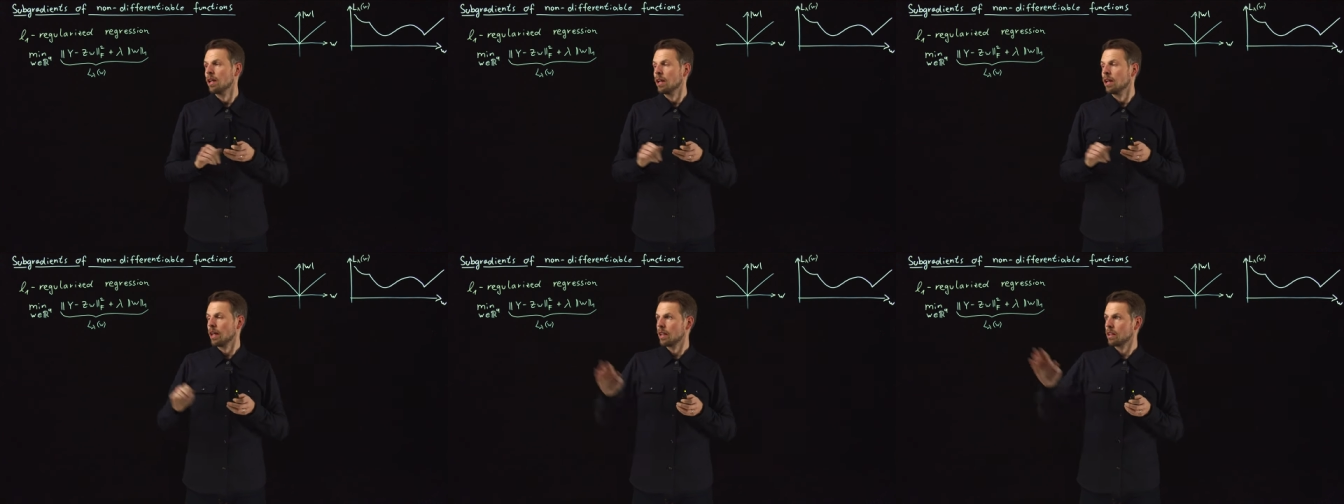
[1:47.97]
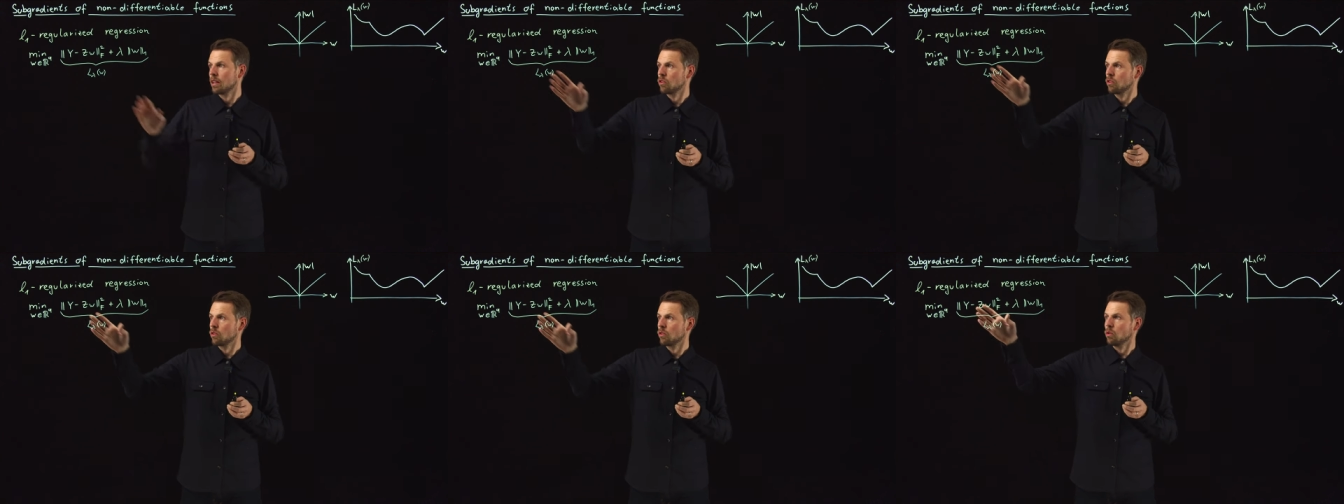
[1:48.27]

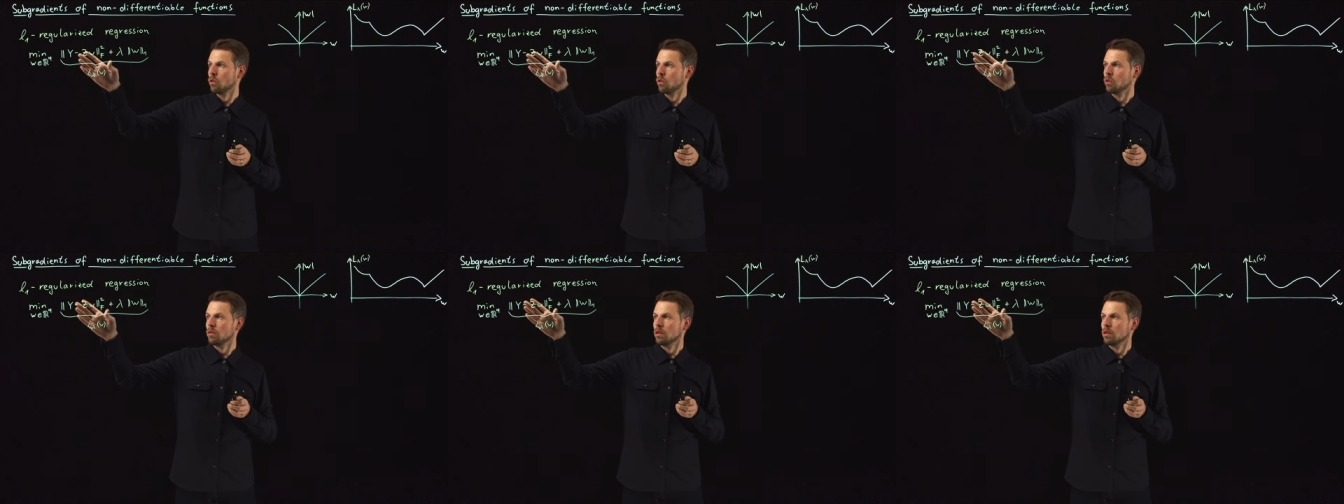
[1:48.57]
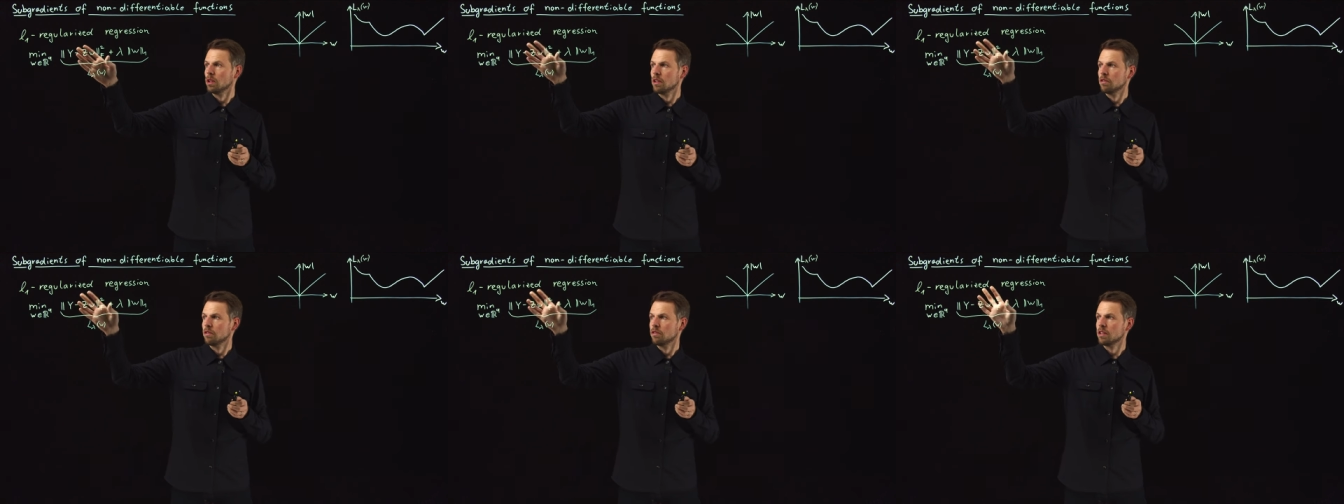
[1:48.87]
And so
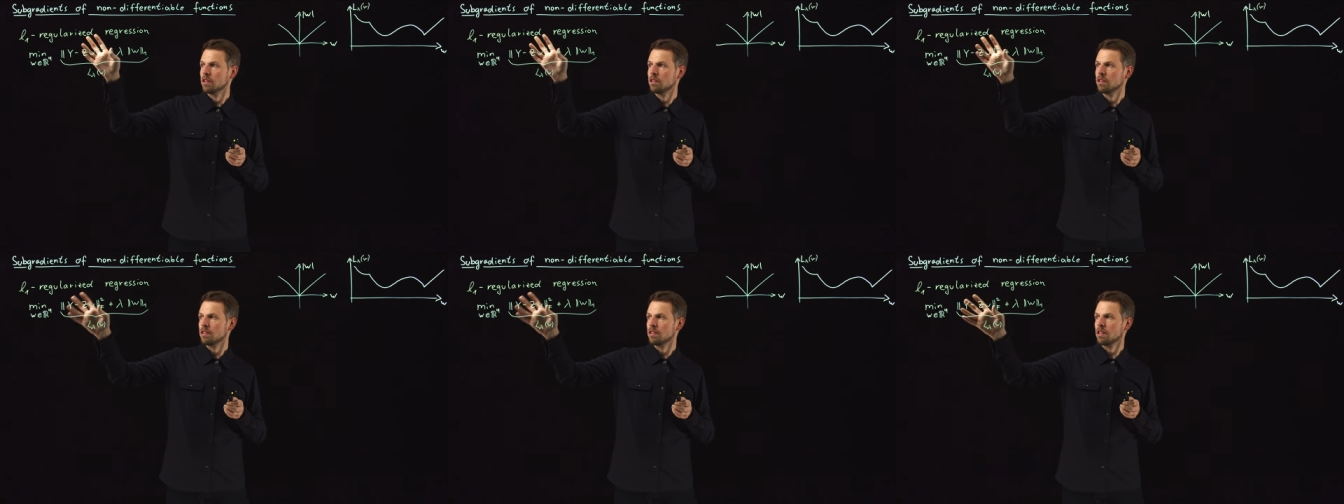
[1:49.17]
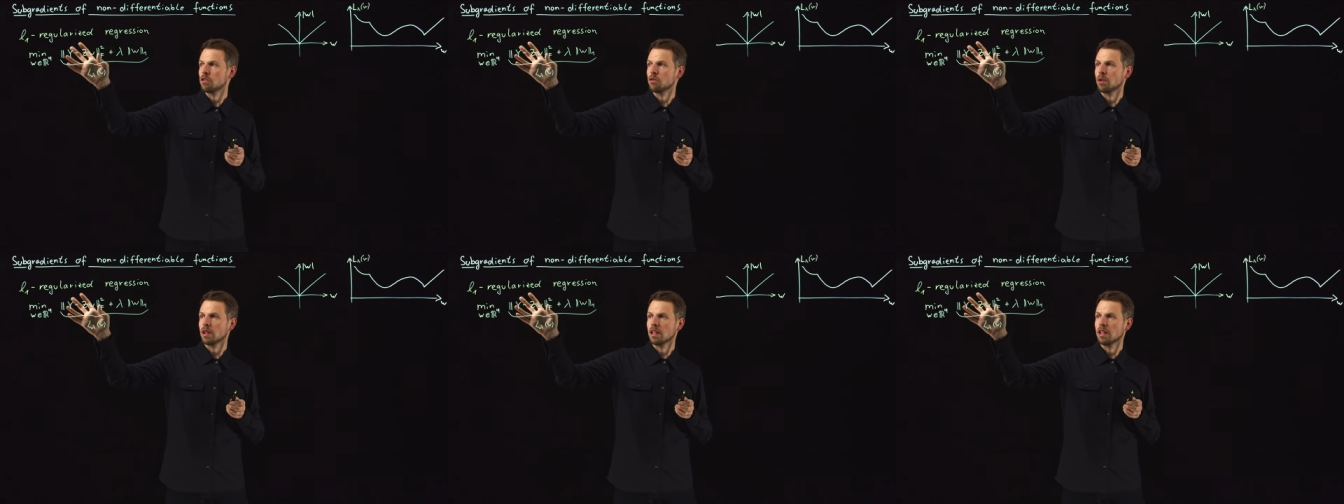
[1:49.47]
if this is a
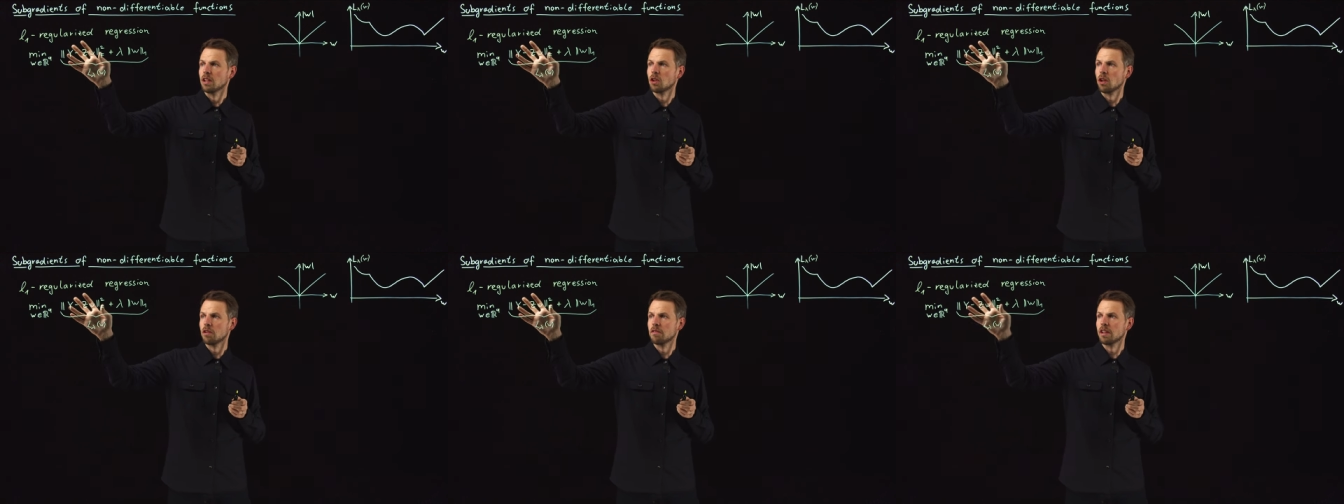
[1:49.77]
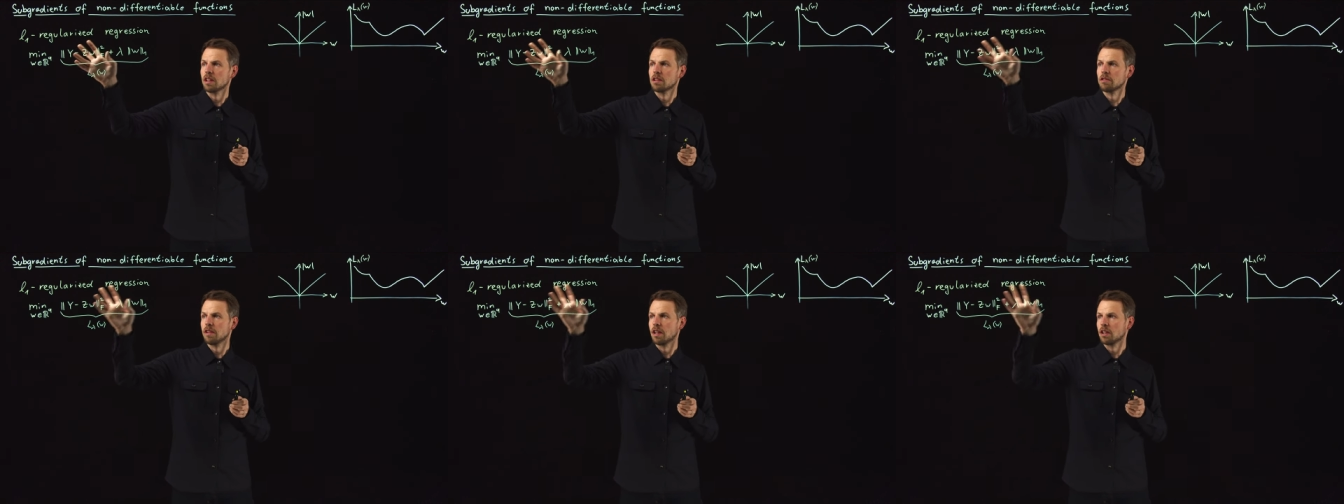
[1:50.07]
strictly
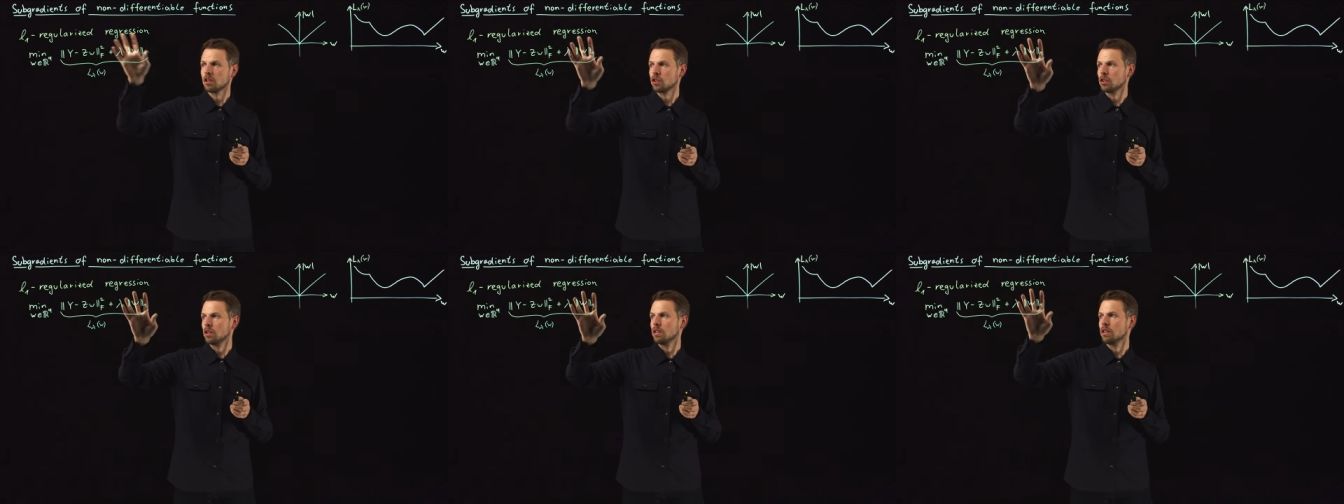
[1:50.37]
convex function,